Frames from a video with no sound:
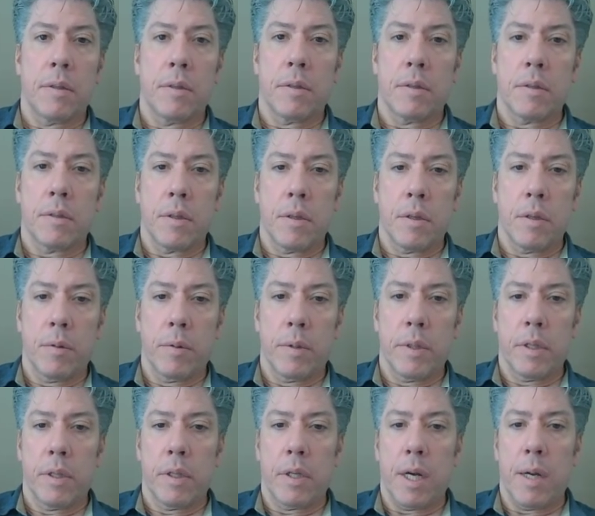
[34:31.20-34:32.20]
So
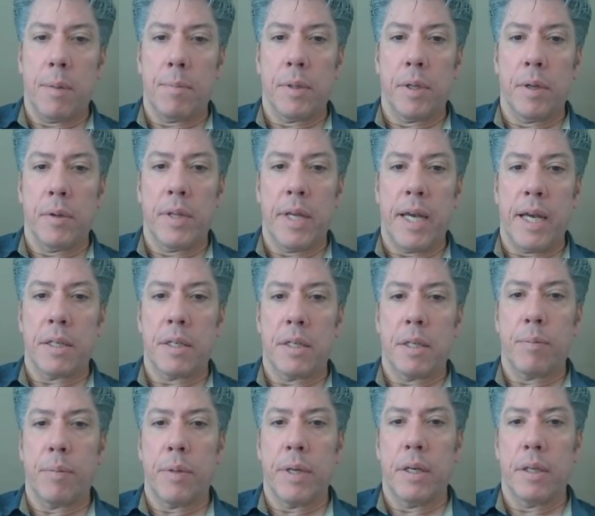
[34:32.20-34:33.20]
we'll upload that to
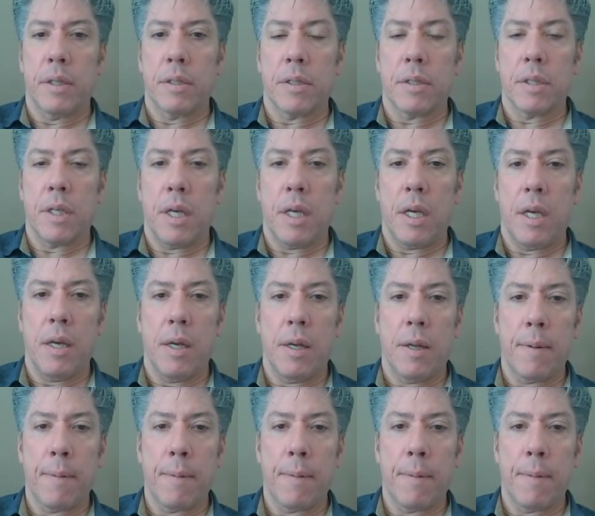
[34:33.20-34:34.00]
the PLC.